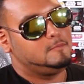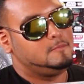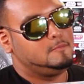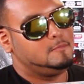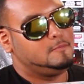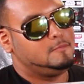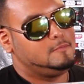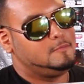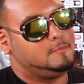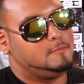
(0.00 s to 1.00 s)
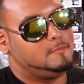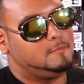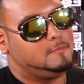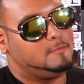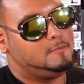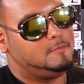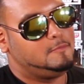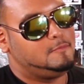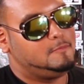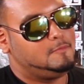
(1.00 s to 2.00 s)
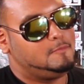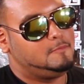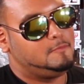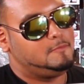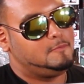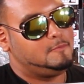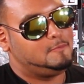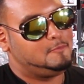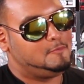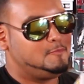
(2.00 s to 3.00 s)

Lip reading: [no speech]